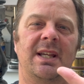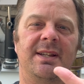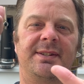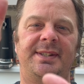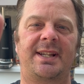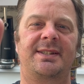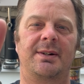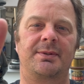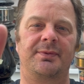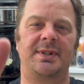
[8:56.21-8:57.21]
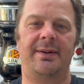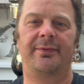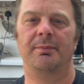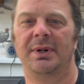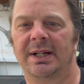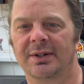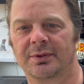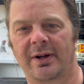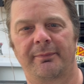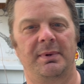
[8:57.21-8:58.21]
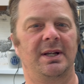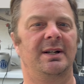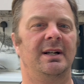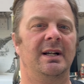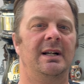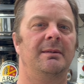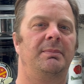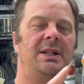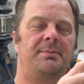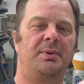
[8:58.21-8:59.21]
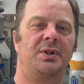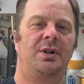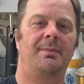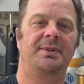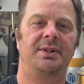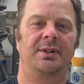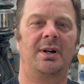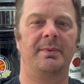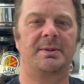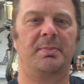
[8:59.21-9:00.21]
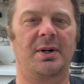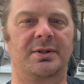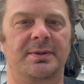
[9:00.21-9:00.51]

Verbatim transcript: 6 out of 10 from Real Ale Craft Beer. Please put your comments in the comments box.